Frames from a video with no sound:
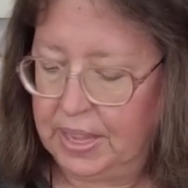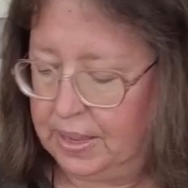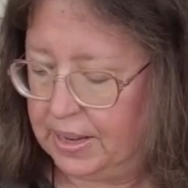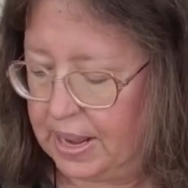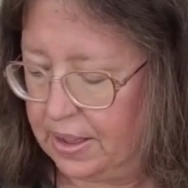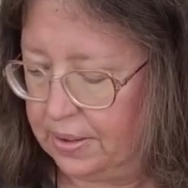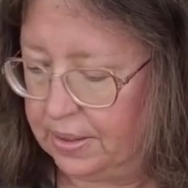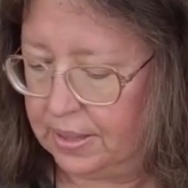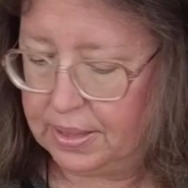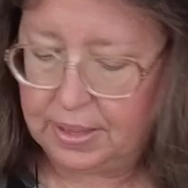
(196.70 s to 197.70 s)
Now,
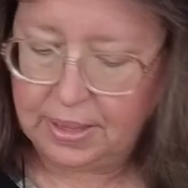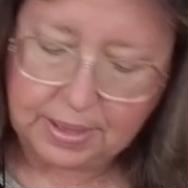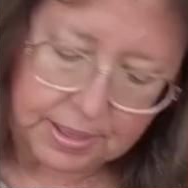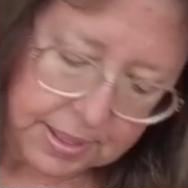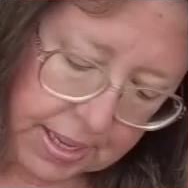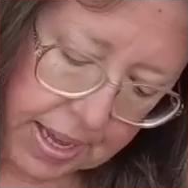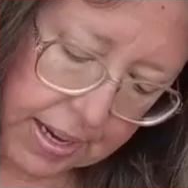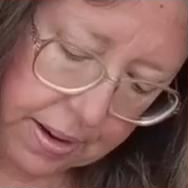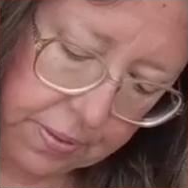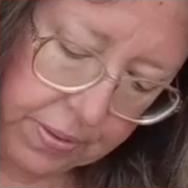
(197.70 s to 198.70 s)
let's
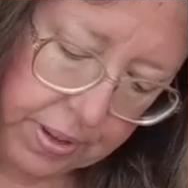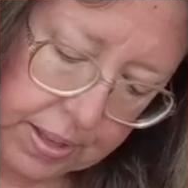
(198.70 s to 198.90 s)
kind of